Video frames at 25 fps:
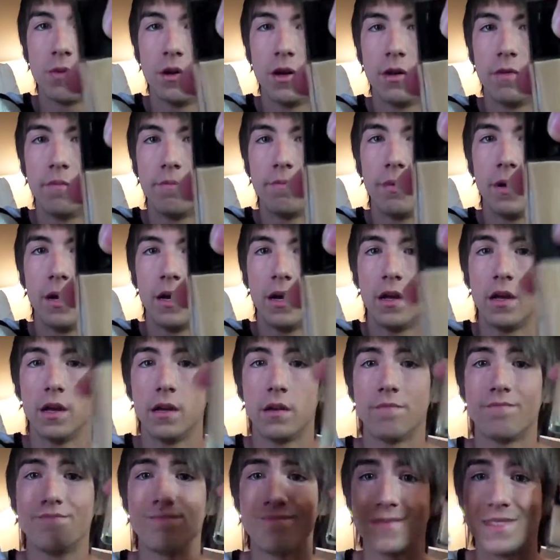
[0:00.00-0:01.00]
one,
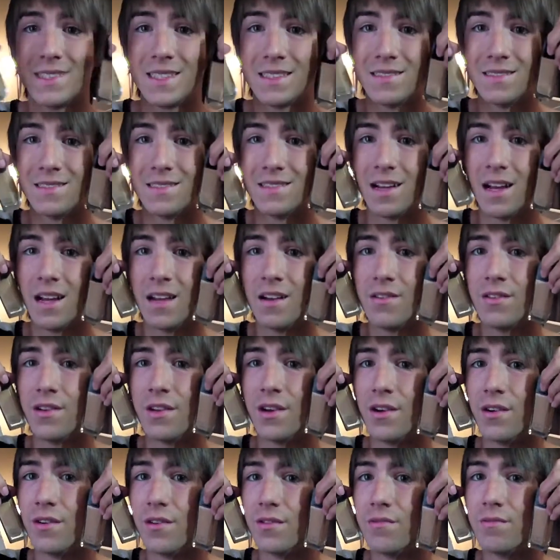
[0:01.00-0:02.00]
but I don't
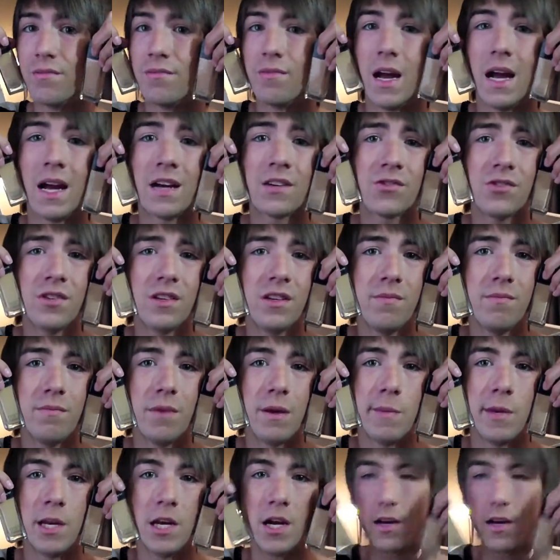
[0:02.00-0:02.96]
know. Actually, maybe